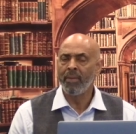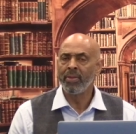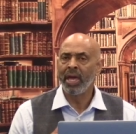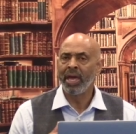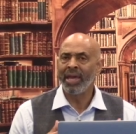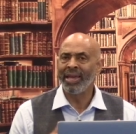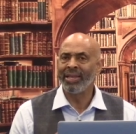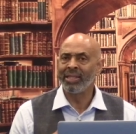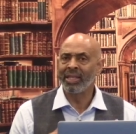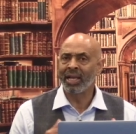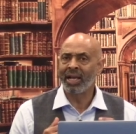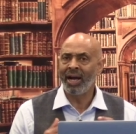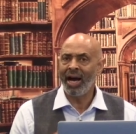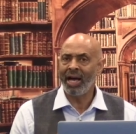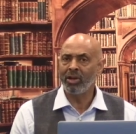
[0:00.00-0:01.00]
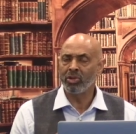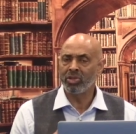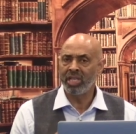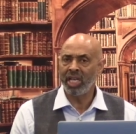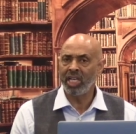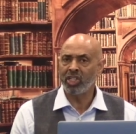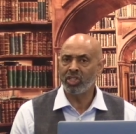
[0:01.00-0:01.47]
in the
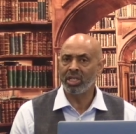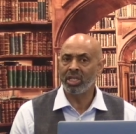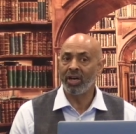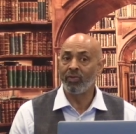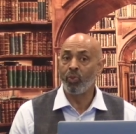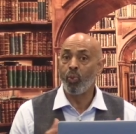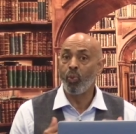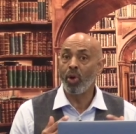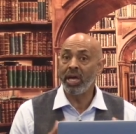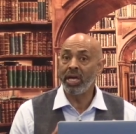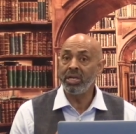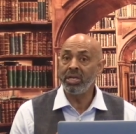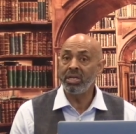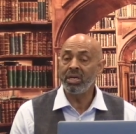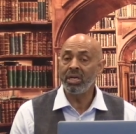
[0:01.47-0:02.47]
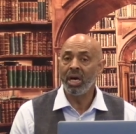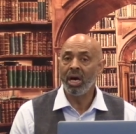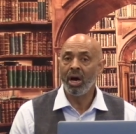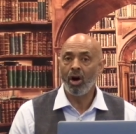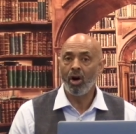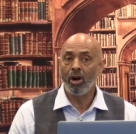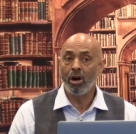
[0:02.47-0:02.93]
connotation of wind
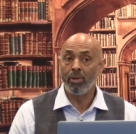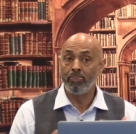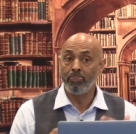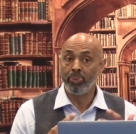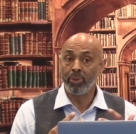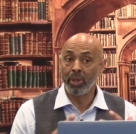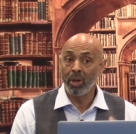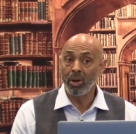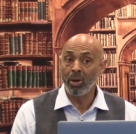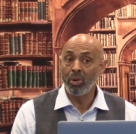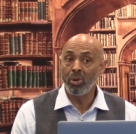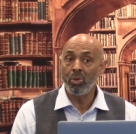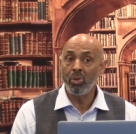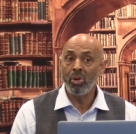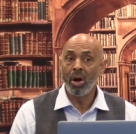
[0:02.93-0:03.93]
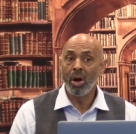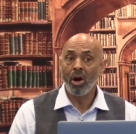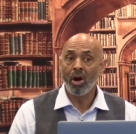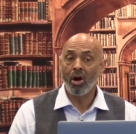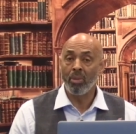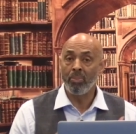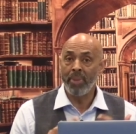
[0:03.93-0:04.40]
or blow or
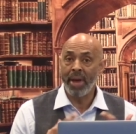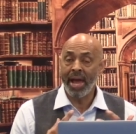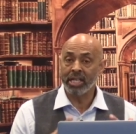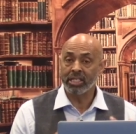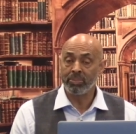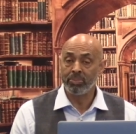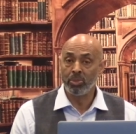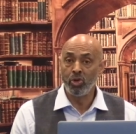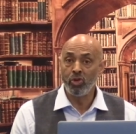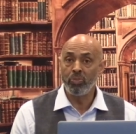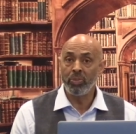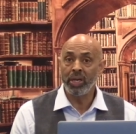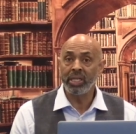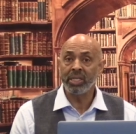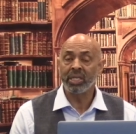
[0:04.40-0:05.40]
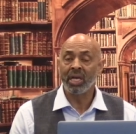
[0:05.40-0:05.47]
mass movement.